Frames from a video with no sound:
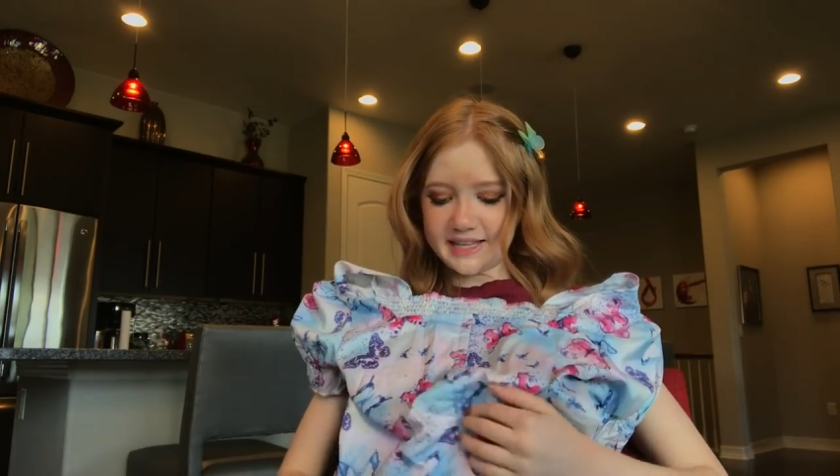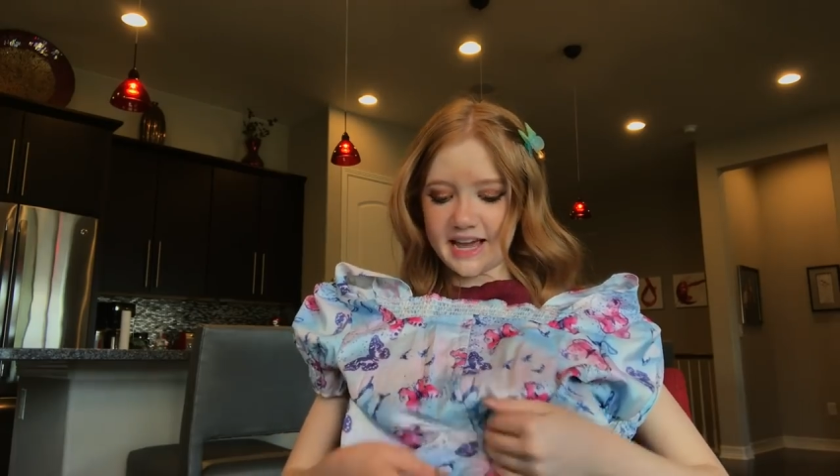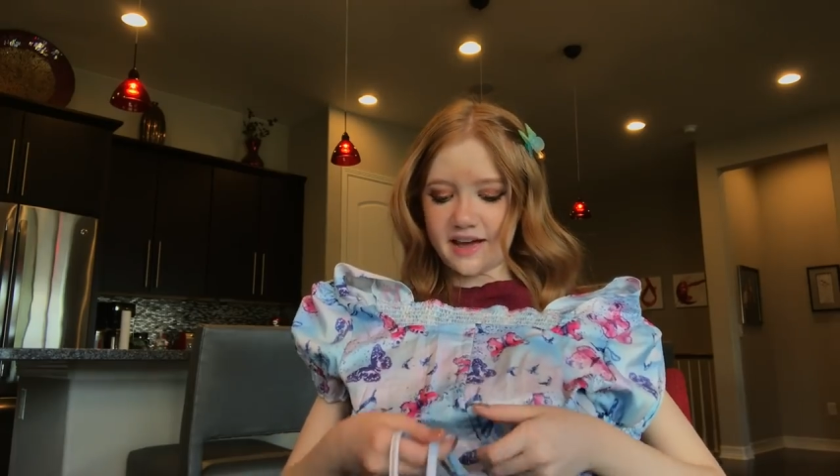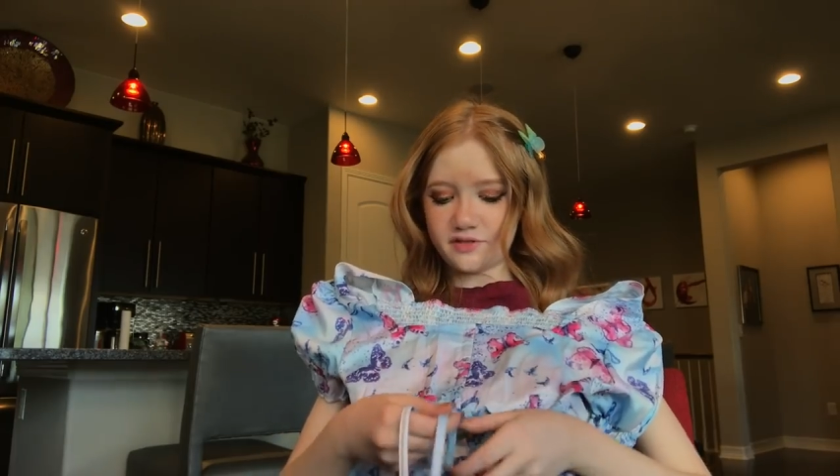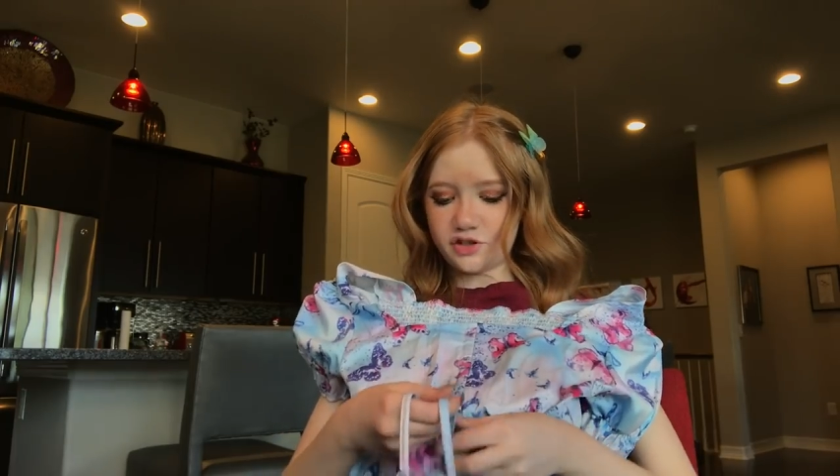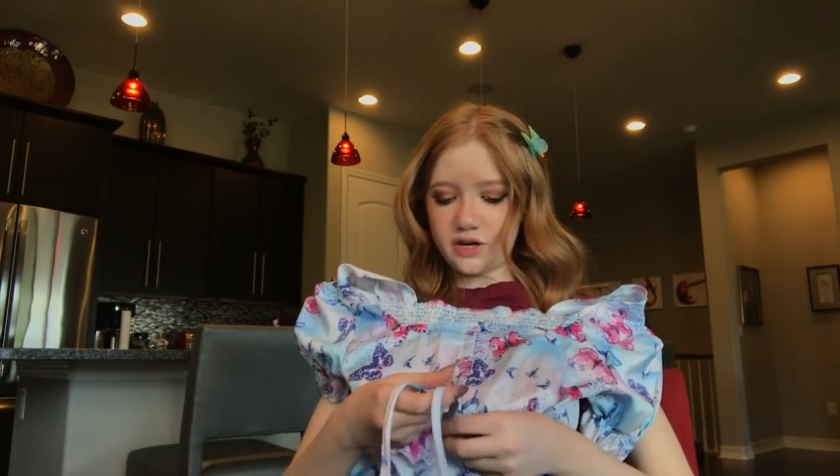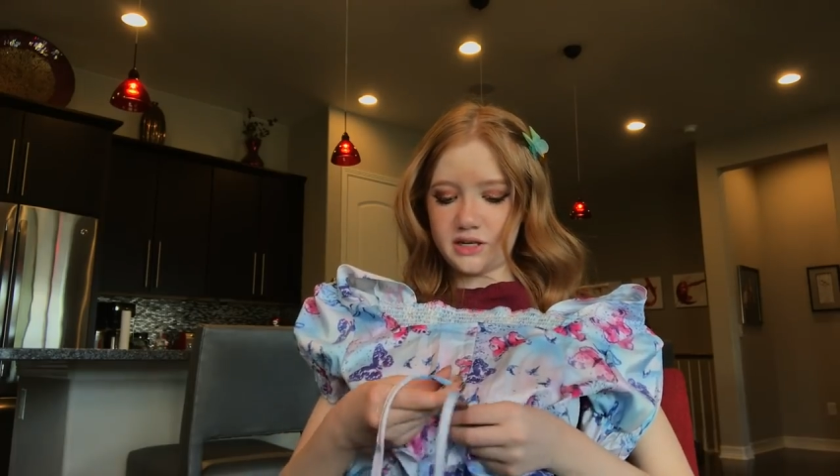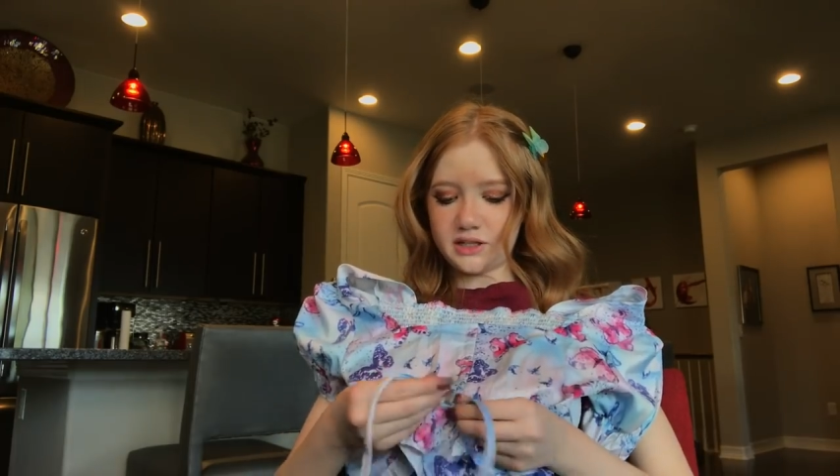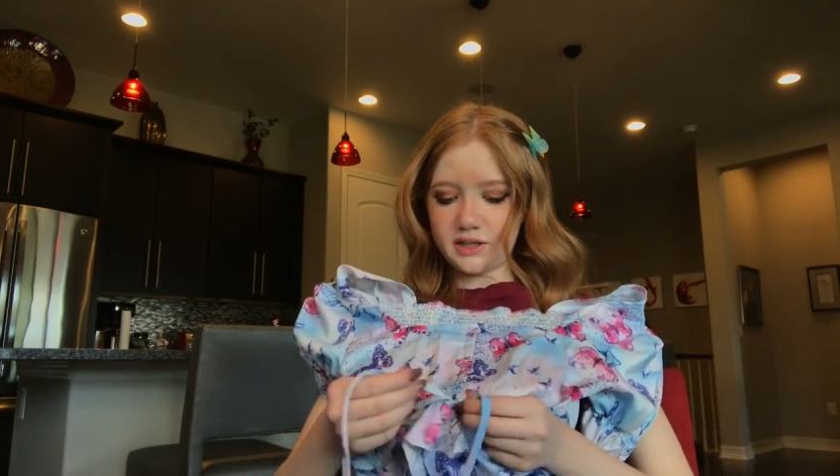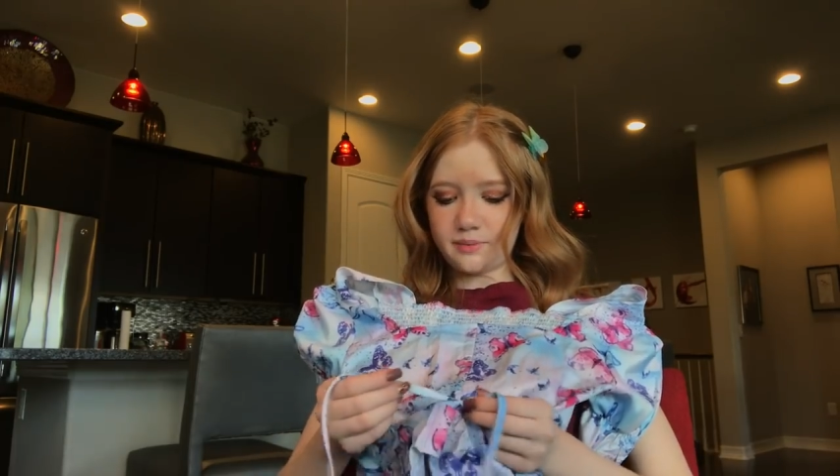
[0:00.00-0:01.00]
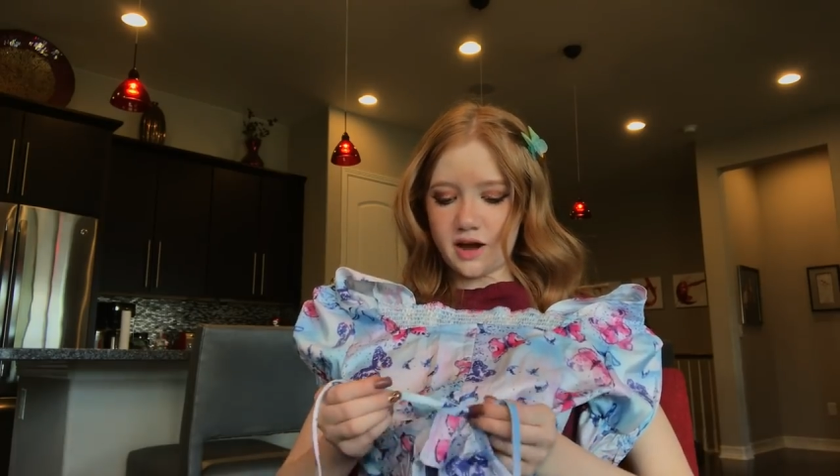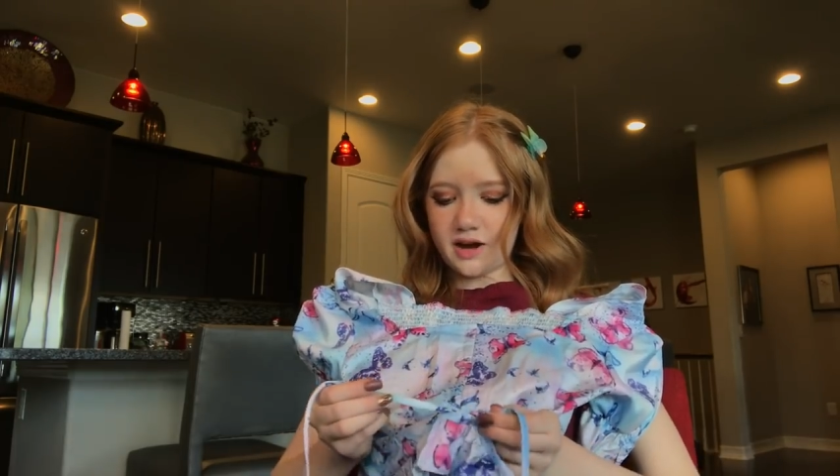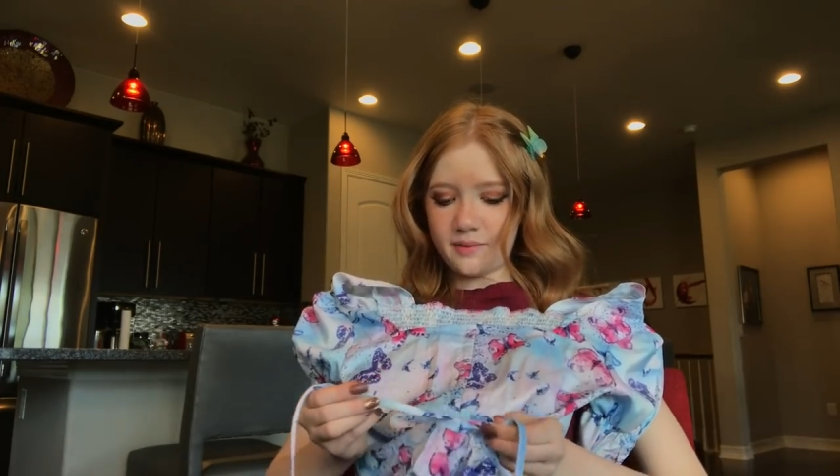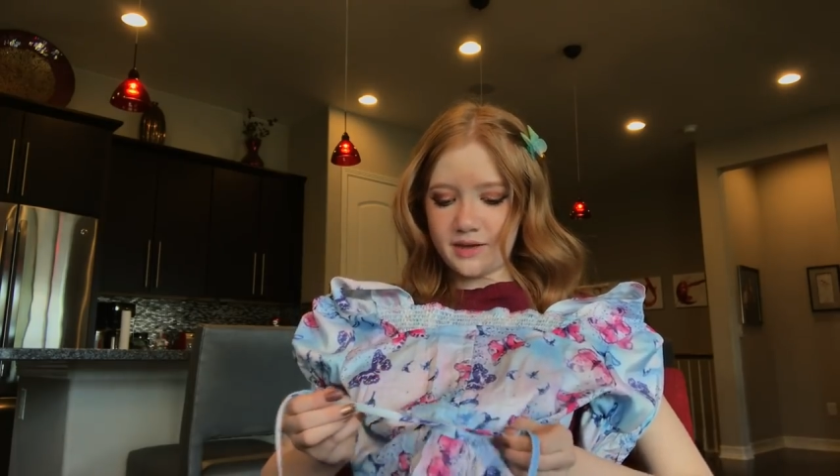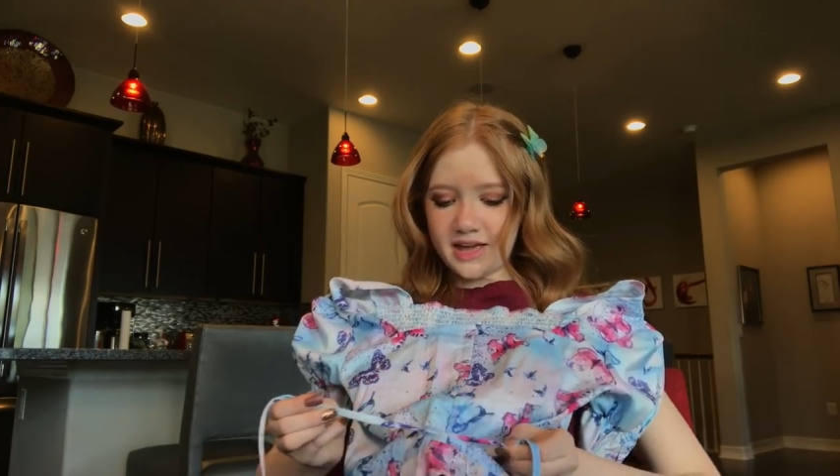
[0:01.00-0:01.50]
they have strings on the
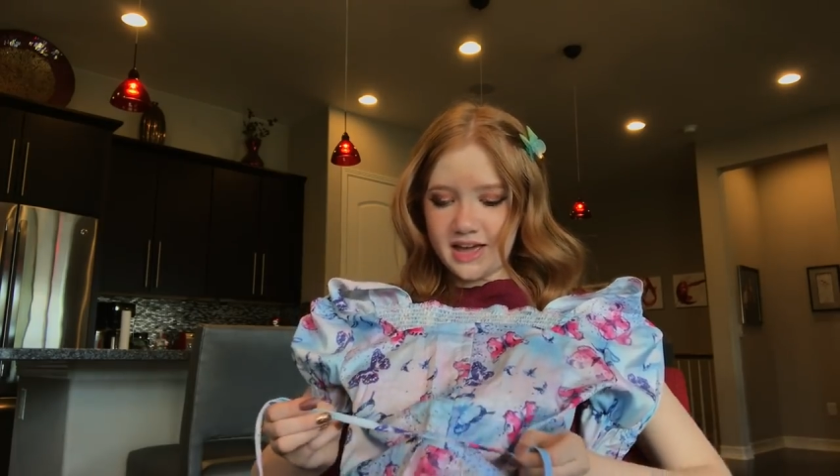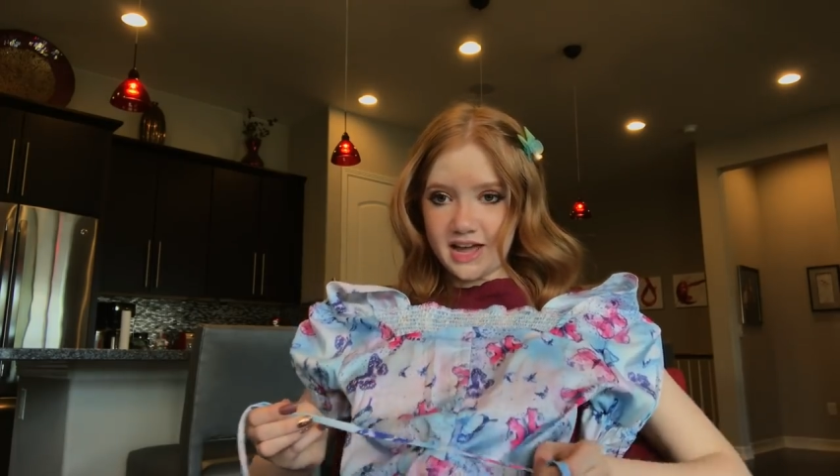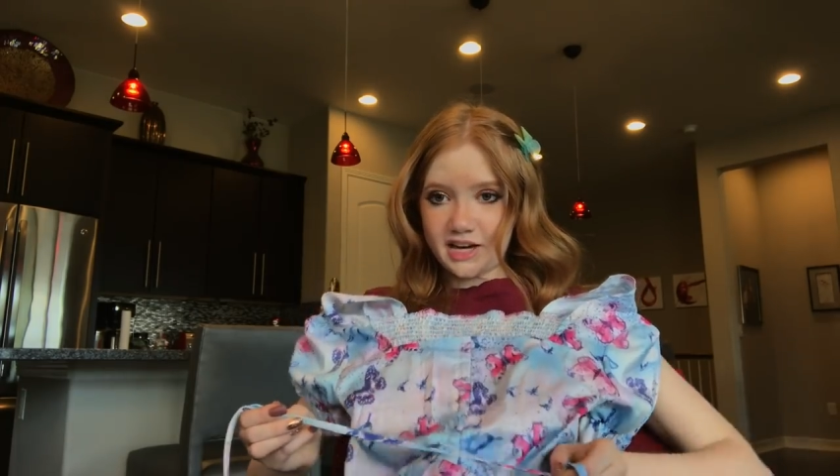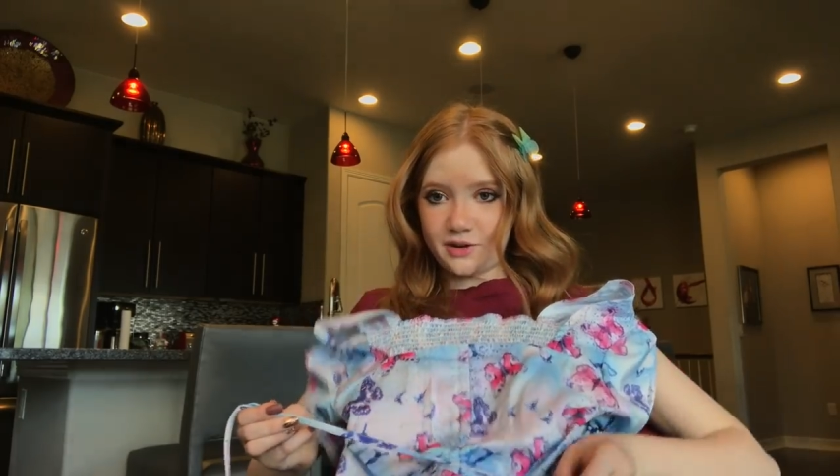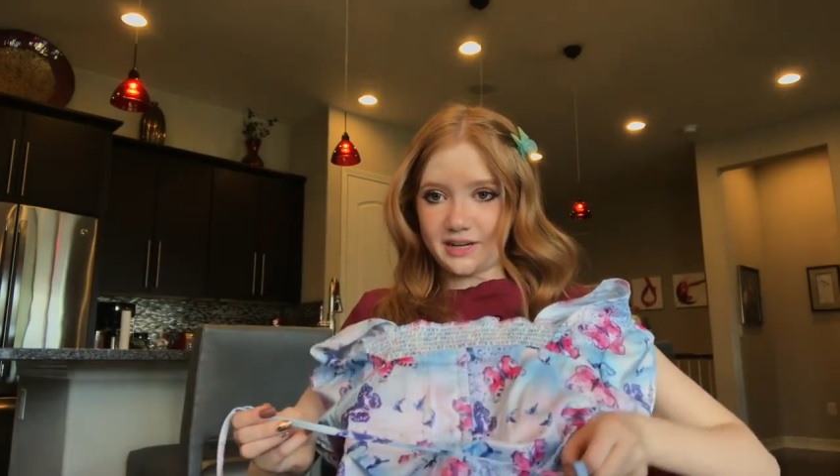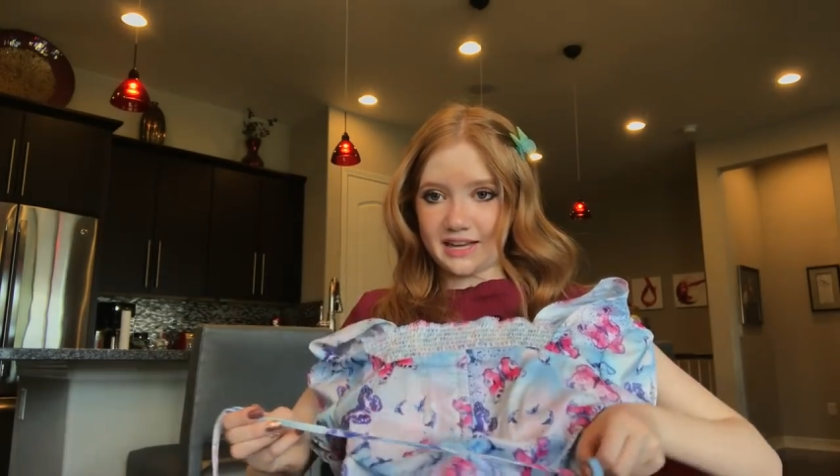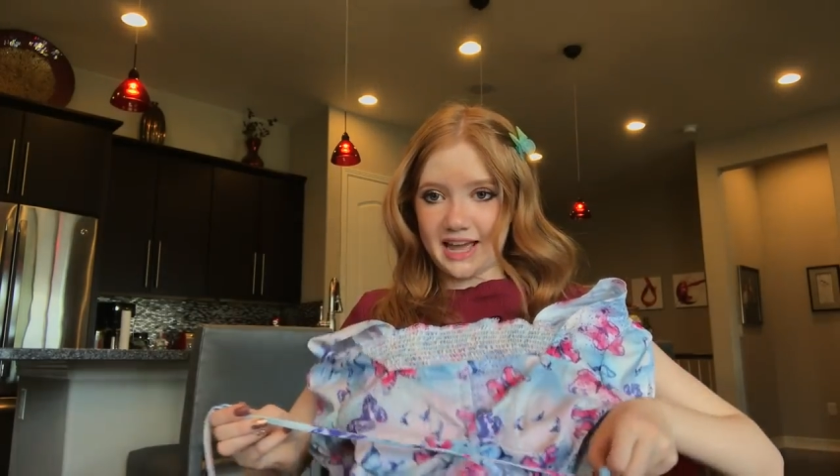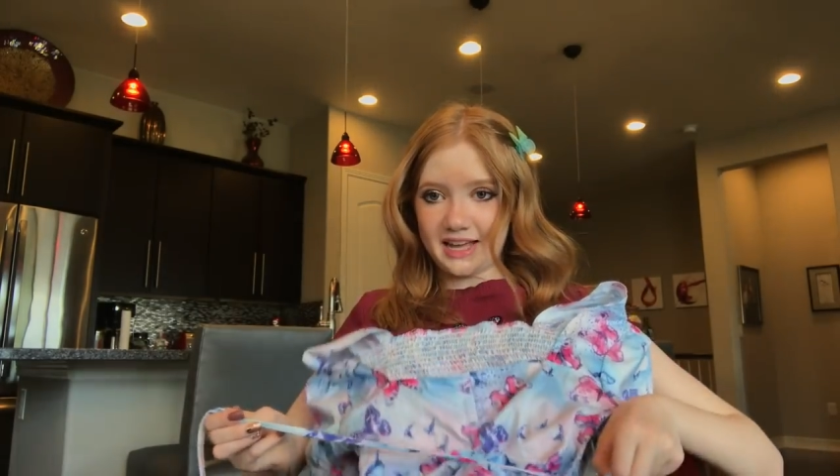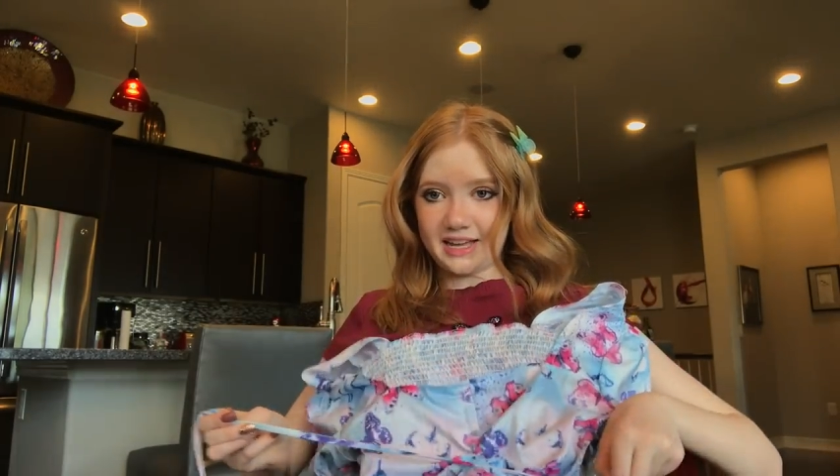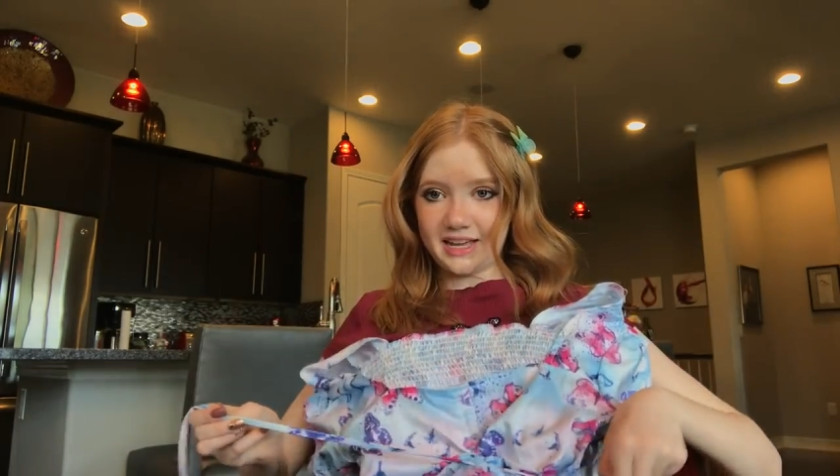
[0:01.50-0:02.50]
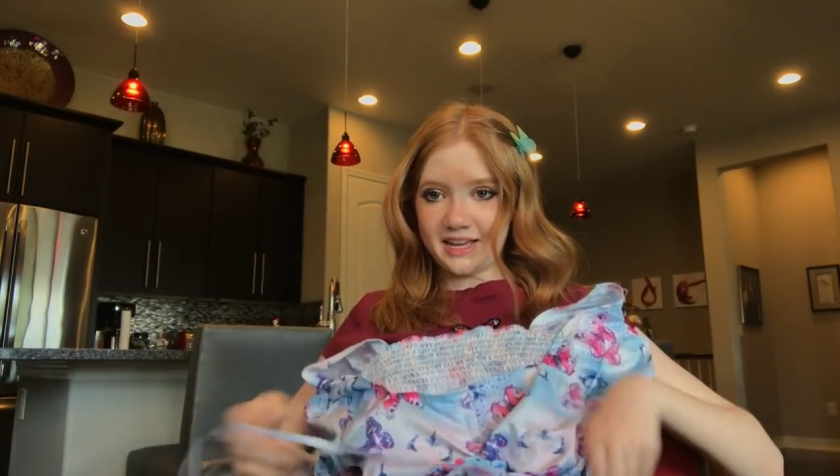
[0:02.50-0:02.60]
bottom and you can like